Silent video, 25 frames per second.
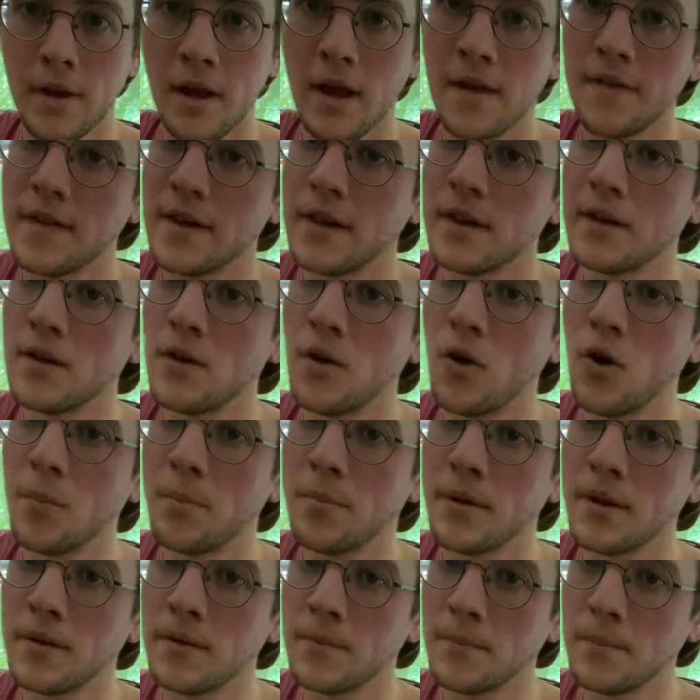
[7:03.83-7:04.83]
then
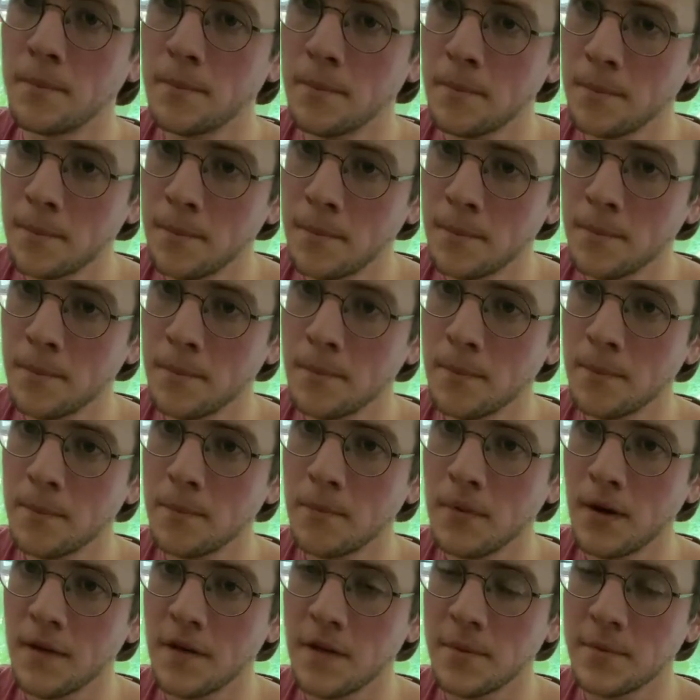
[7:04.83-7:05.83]
open
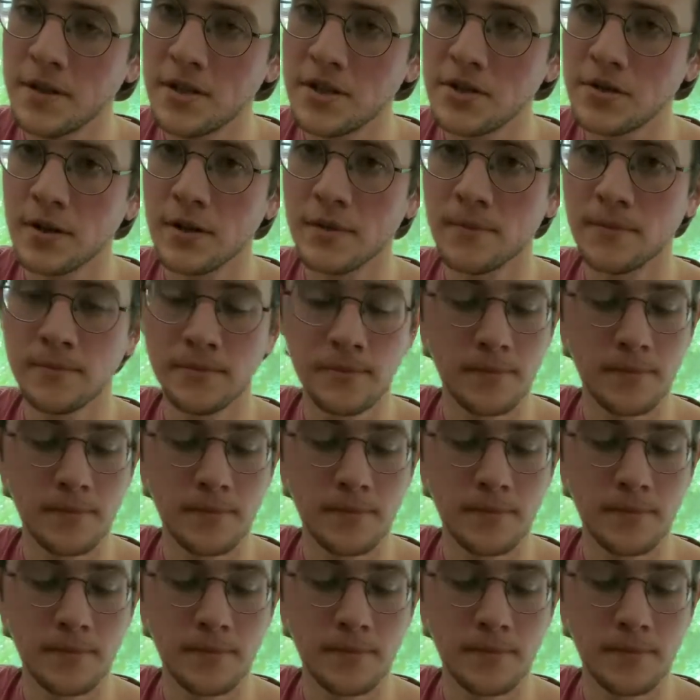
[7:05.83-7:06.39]
on the B string.